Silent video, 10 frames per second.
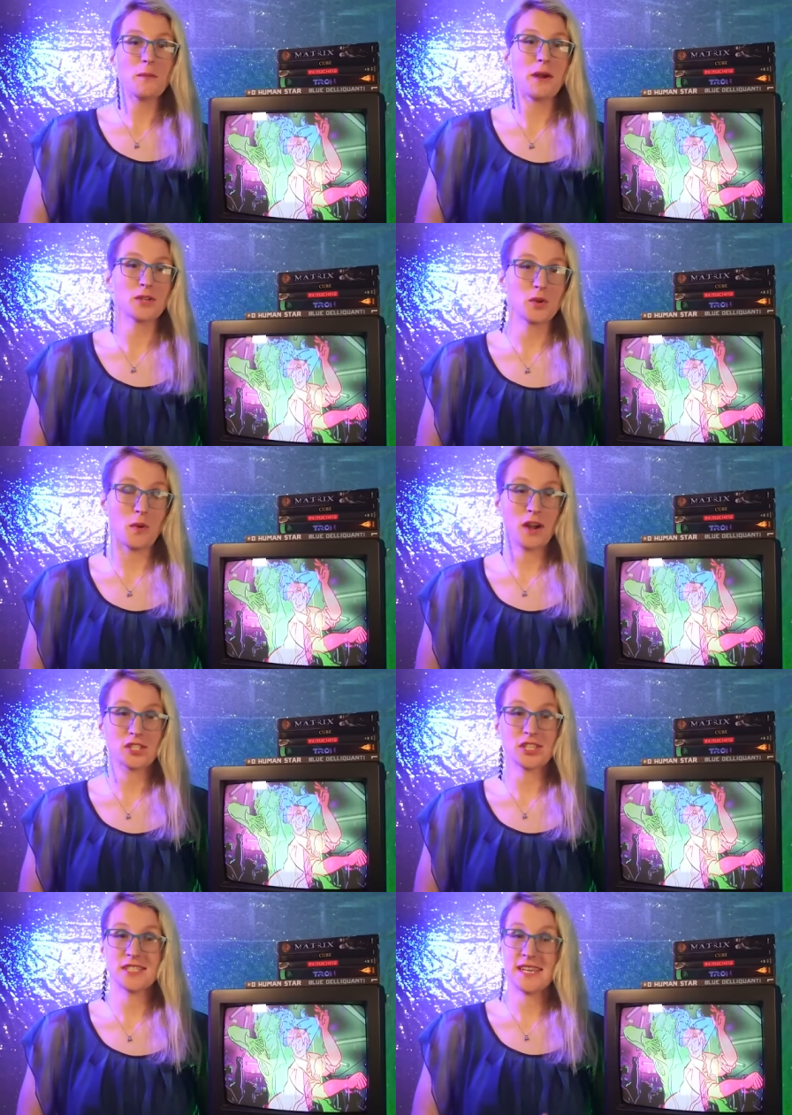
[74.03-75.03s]
Maybe you
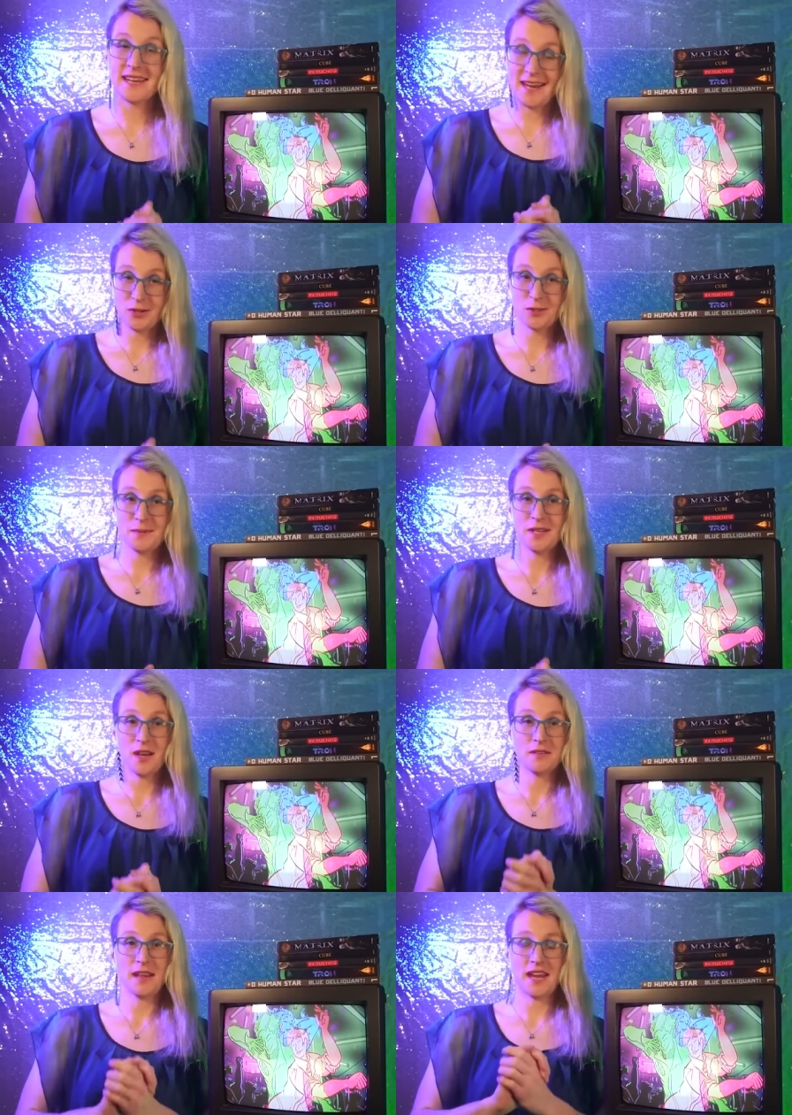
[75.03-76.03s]
want to see Jessie
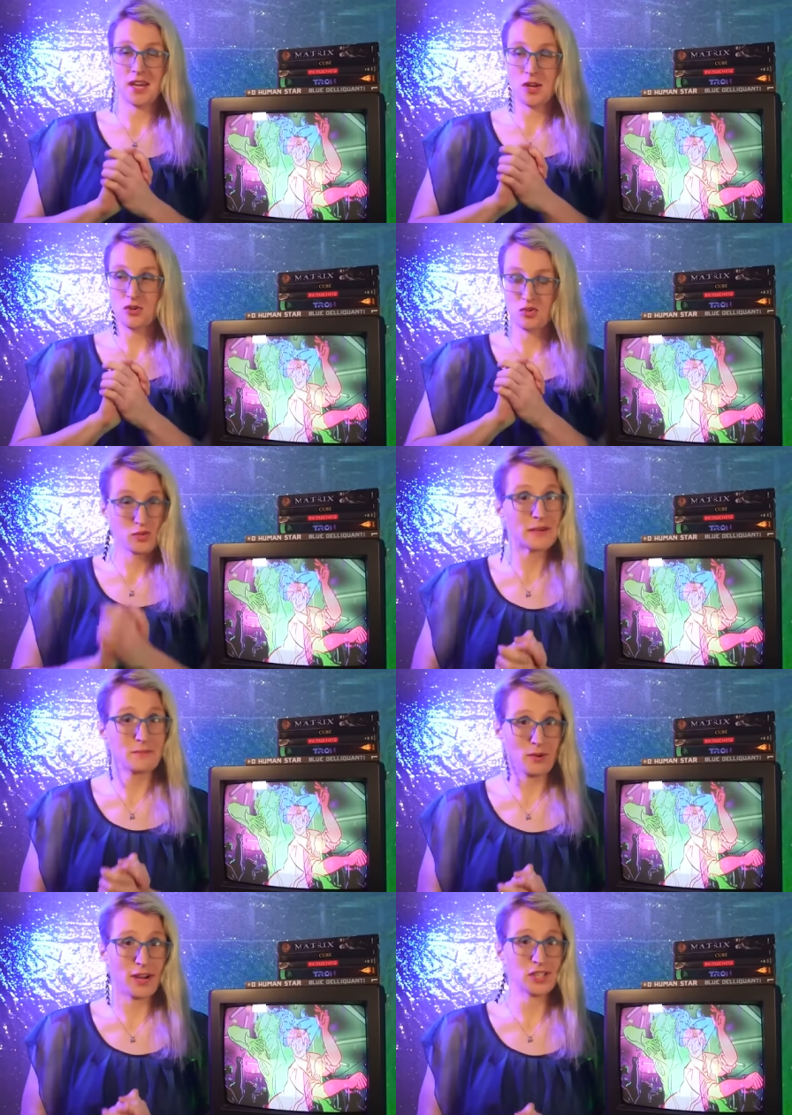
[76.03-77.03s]
Gender's upcoming
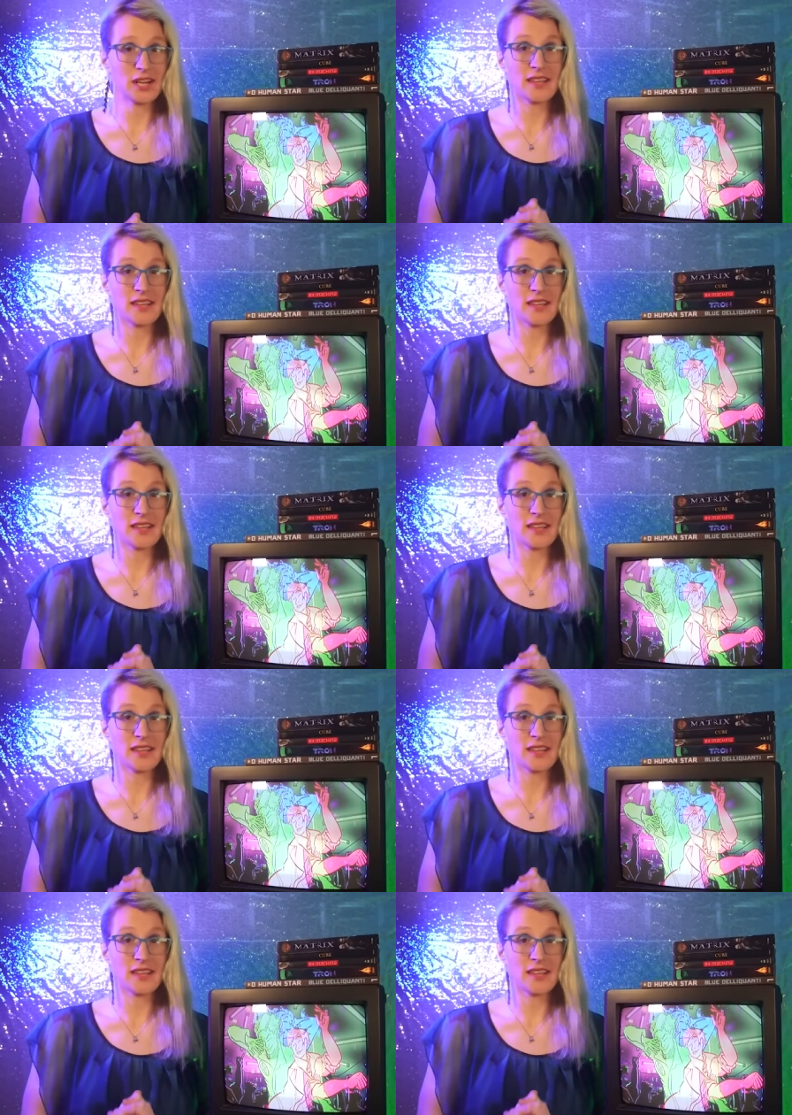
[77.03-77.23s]
original film